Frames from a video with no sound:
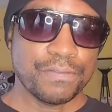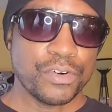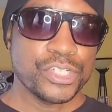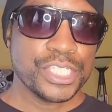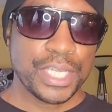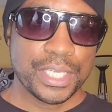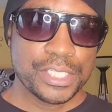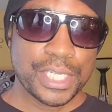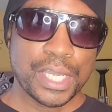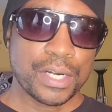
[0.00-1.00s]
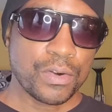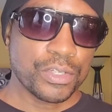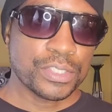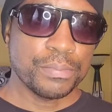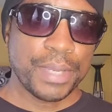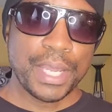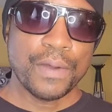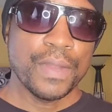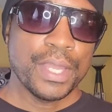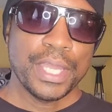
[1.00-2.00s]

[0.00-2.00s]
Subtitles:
first shot across the bow.